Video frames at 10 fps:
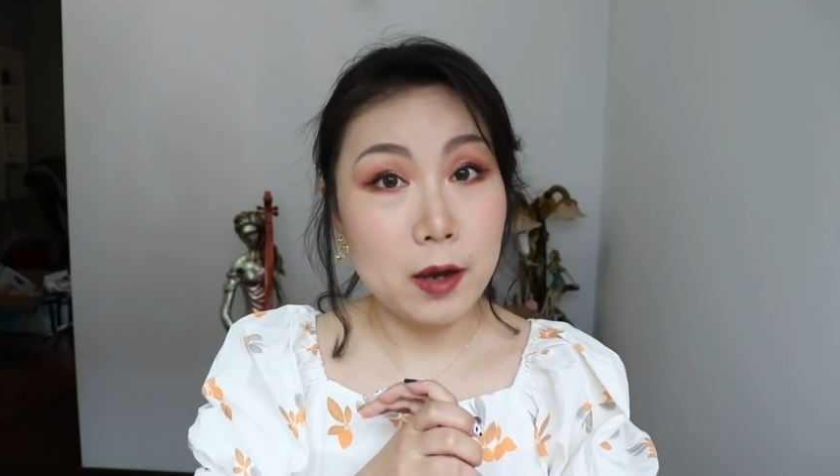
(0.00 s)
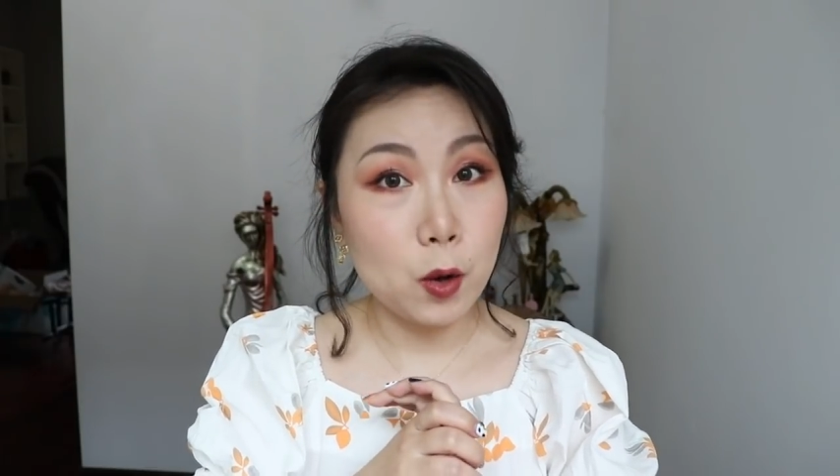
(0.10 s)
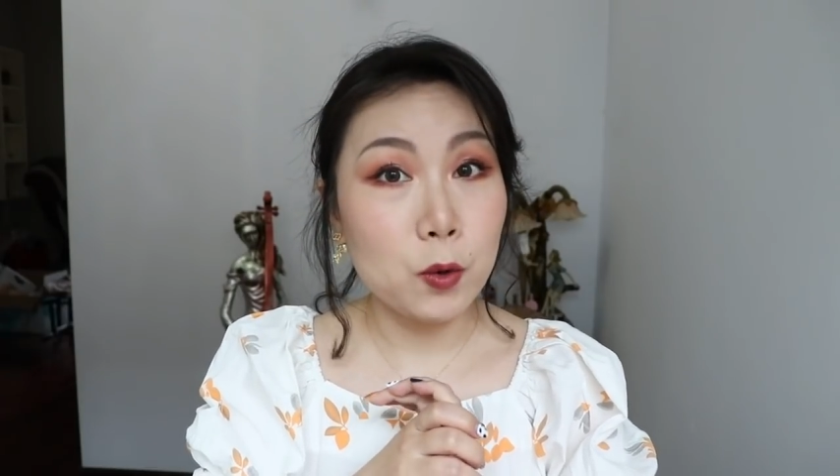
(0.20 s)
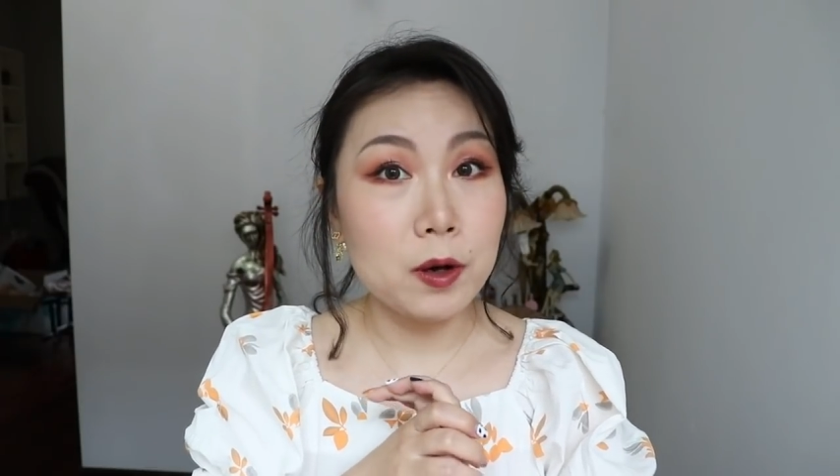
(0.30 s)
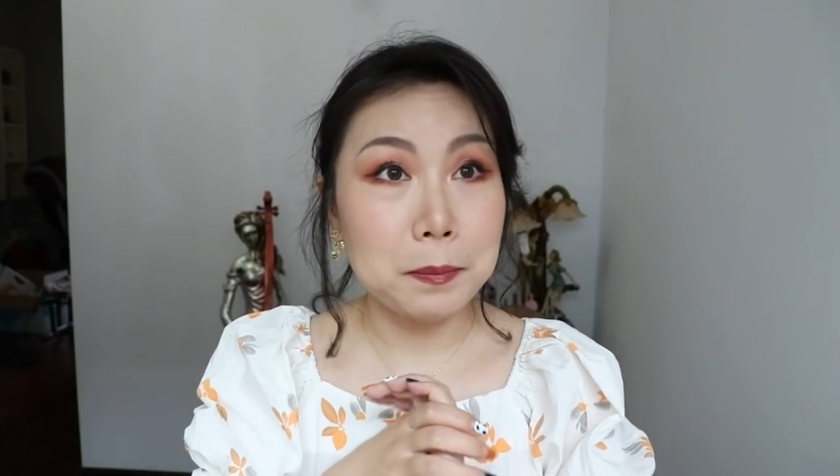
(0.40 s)

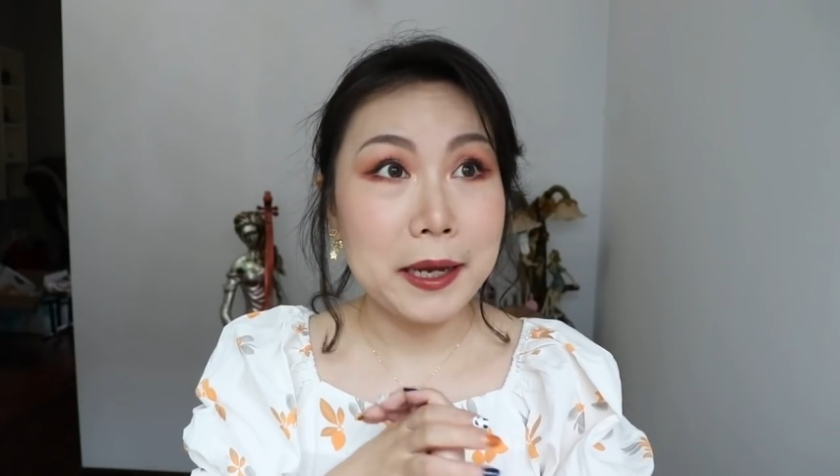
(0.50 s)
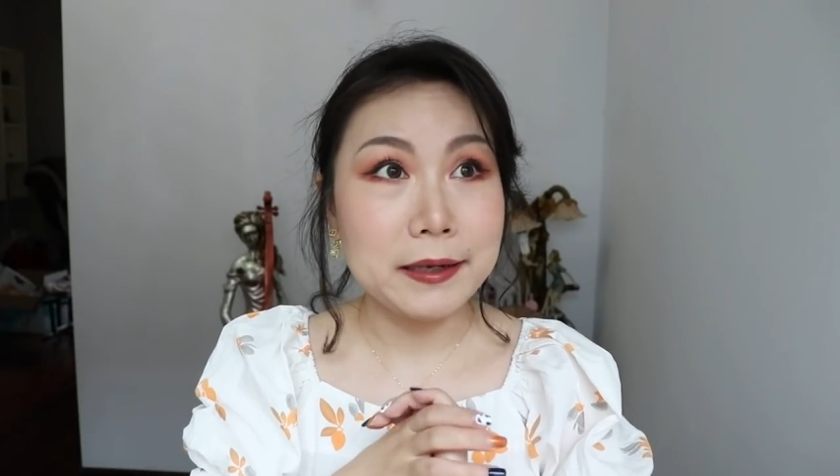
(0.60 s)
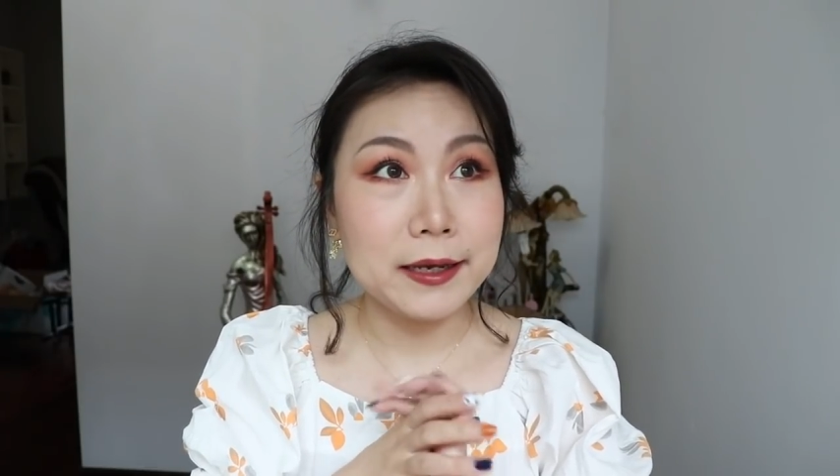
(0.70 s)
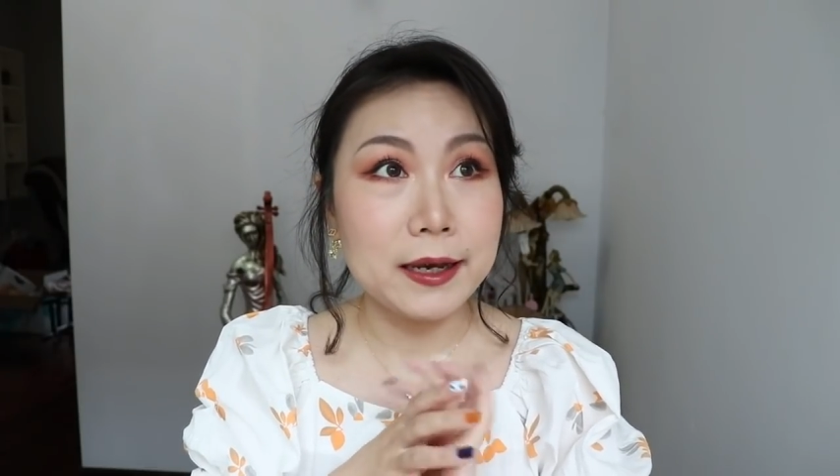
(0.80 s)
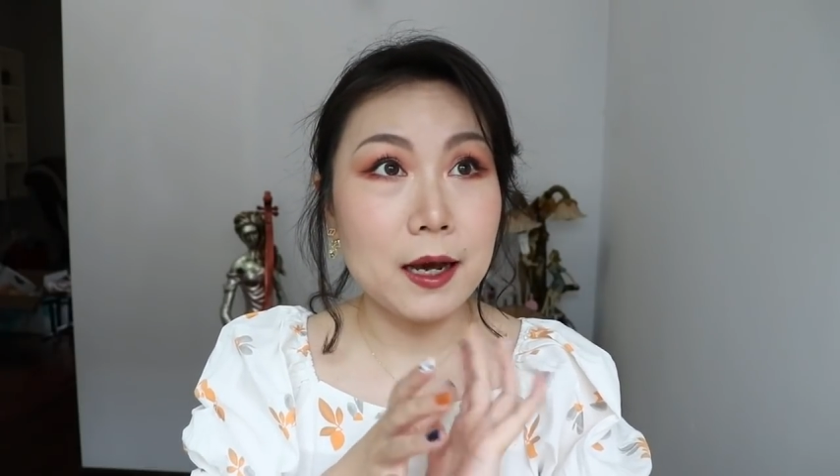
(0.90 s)
own
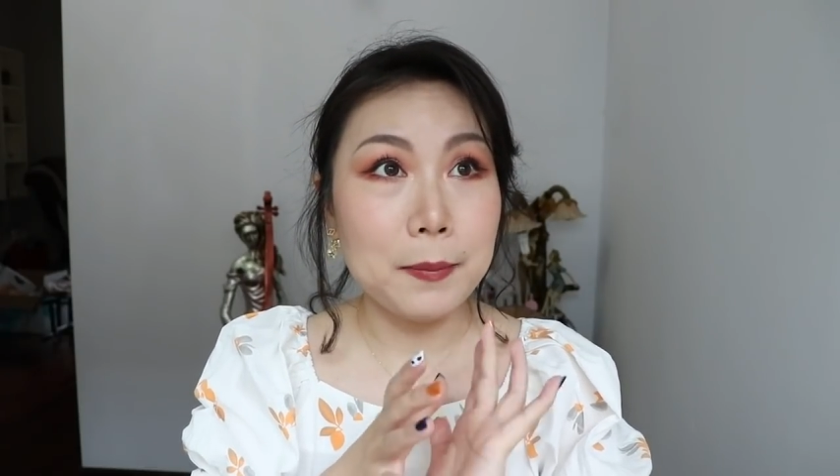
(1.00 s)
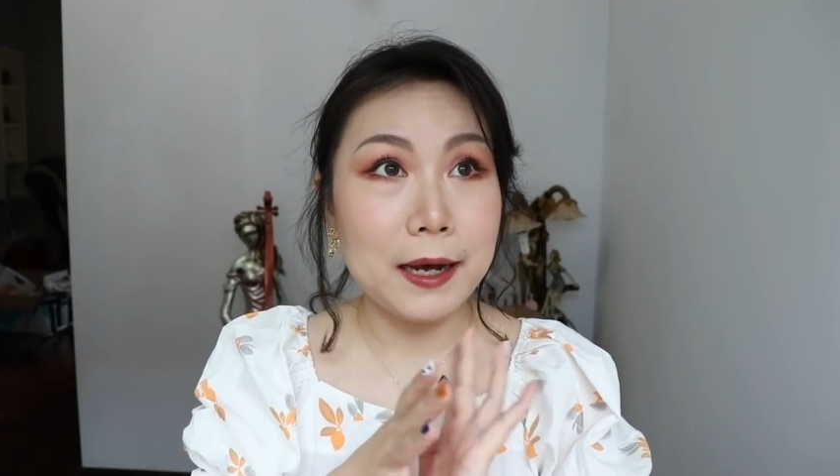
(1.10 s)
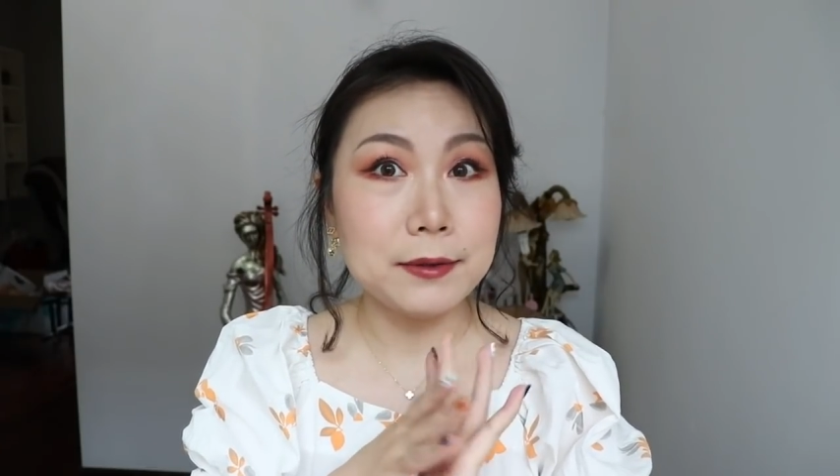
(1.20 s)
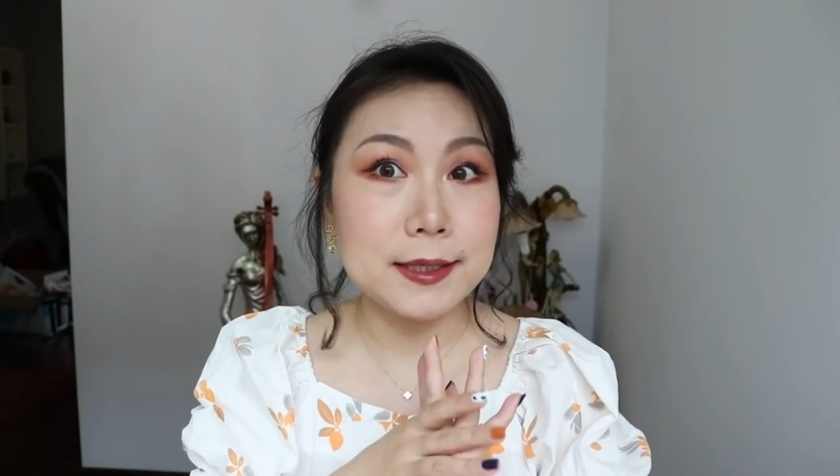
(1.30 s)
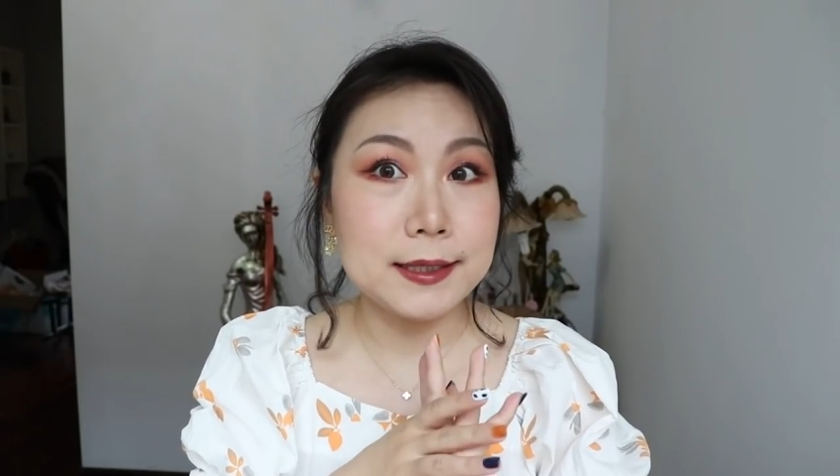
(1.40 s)
opinion
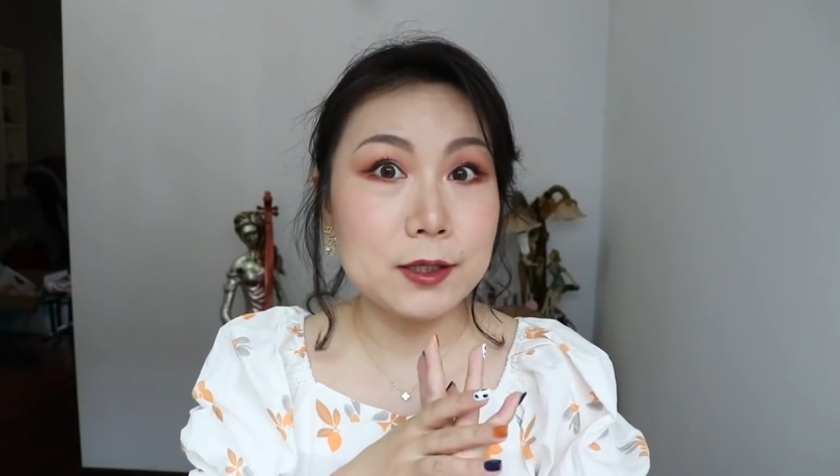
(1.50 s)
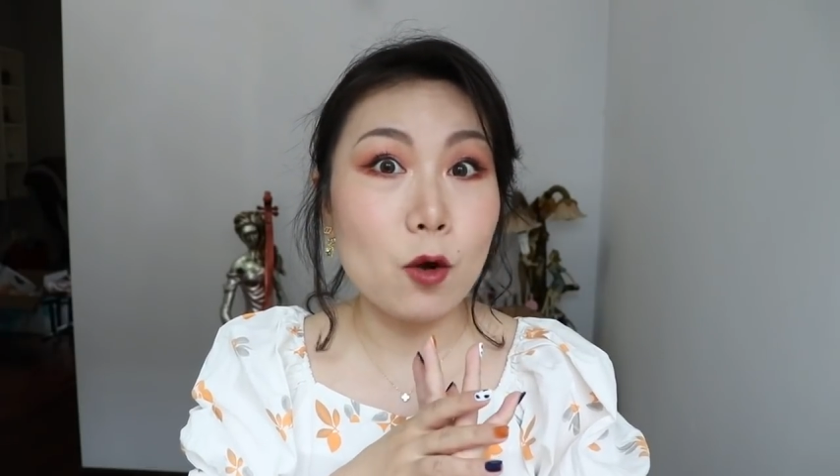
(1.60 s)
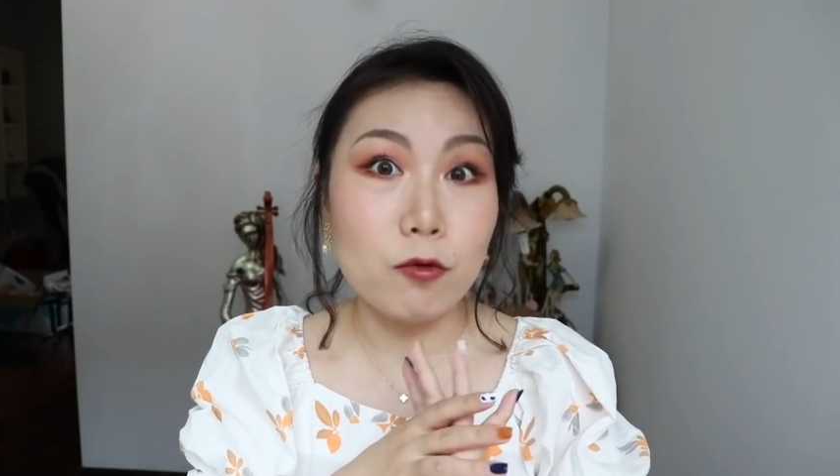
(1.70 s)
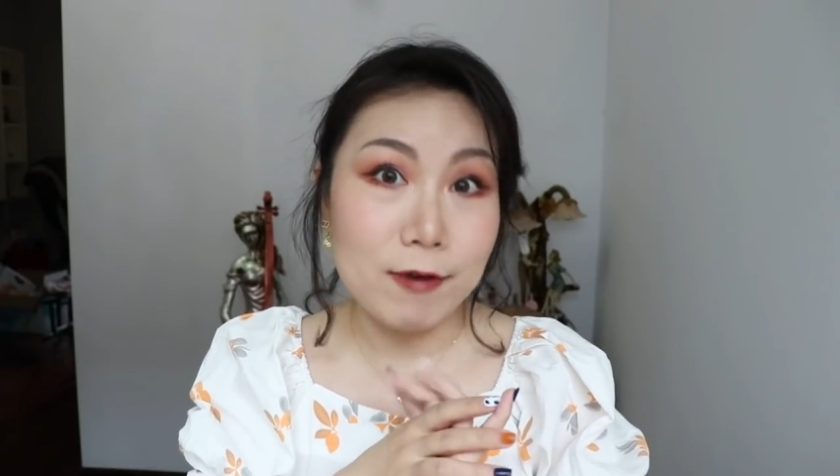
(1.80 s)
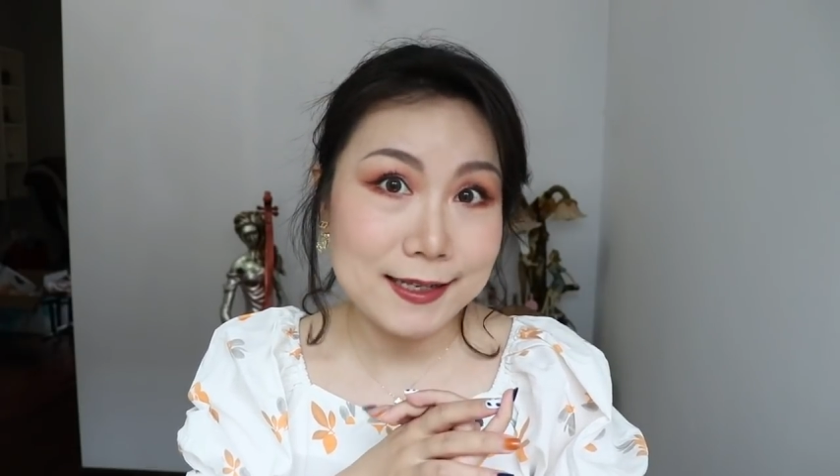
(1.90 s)
about it
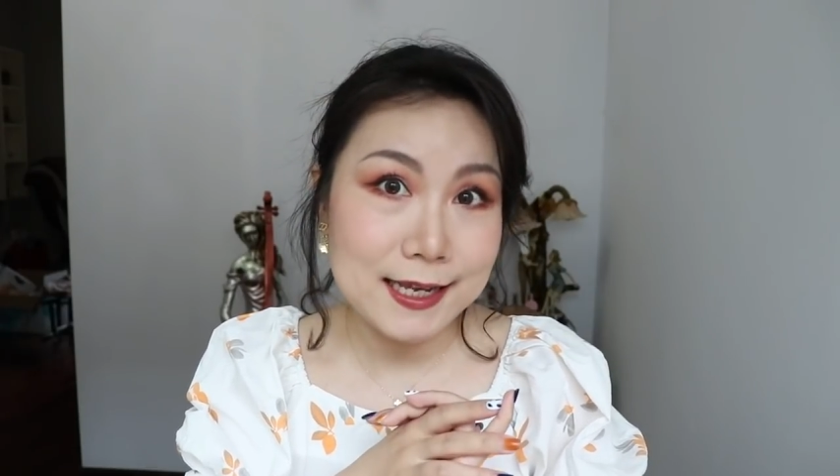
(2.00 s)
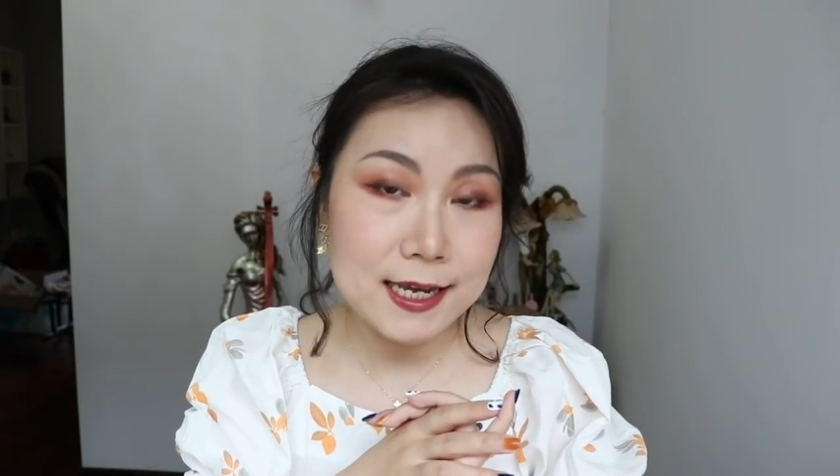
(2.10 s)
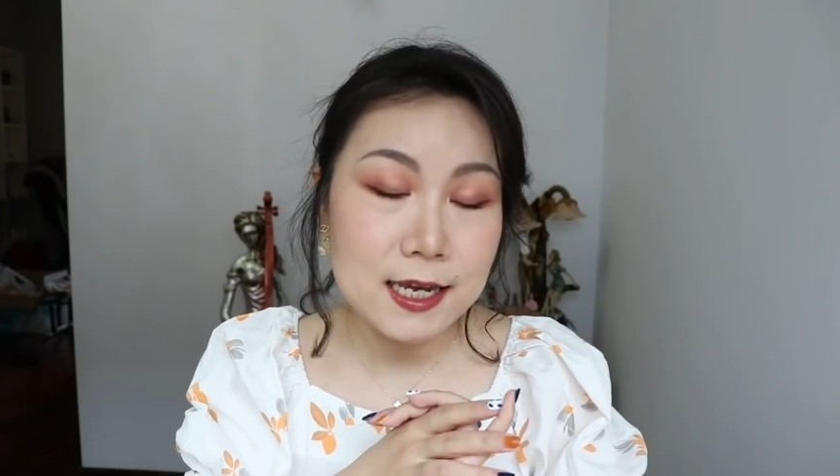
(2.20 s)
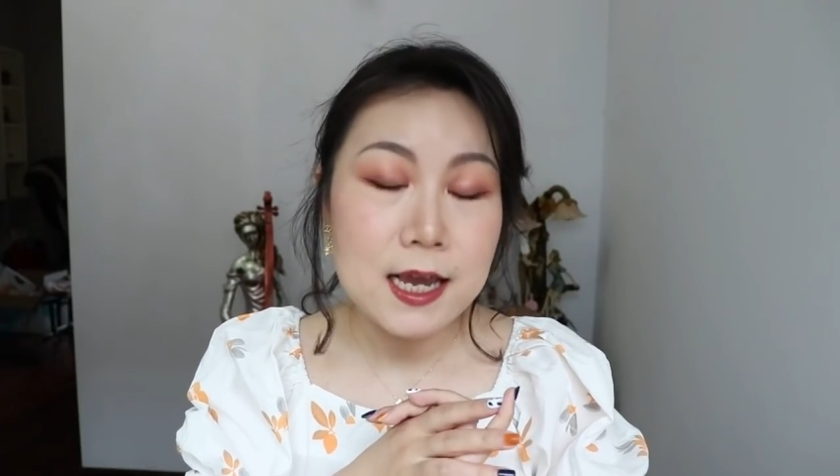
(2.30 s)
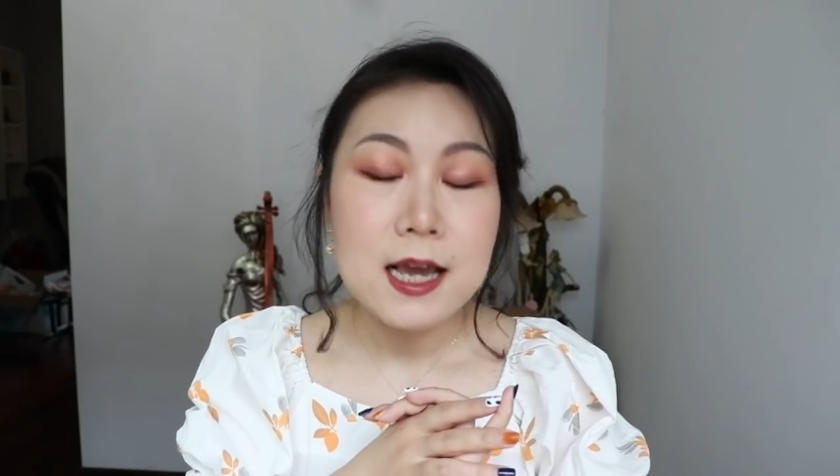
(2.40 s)
already.